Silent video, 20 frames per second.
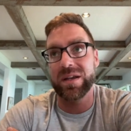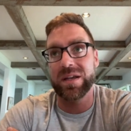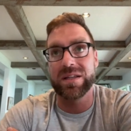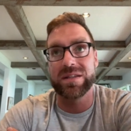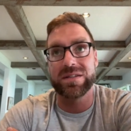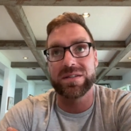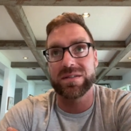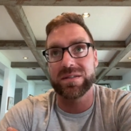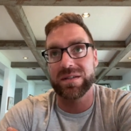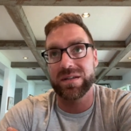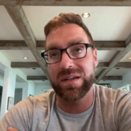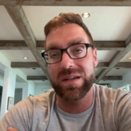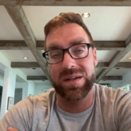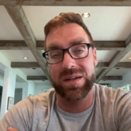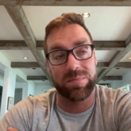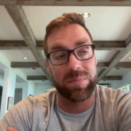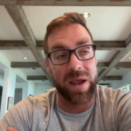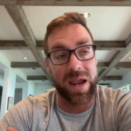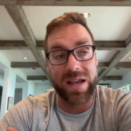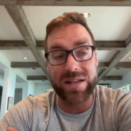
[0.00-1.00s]
It's
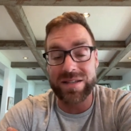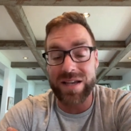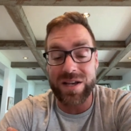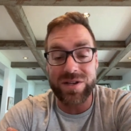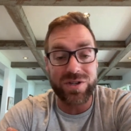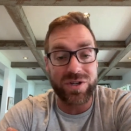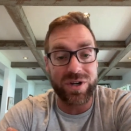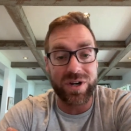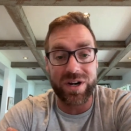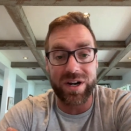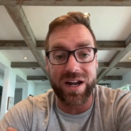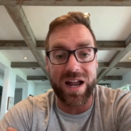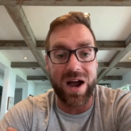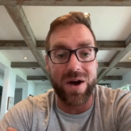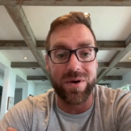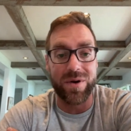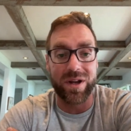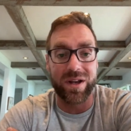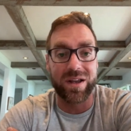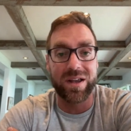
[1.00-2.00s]
pay attention in
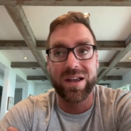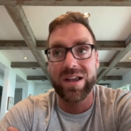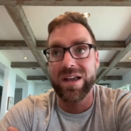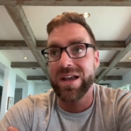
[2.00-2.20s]
accounting.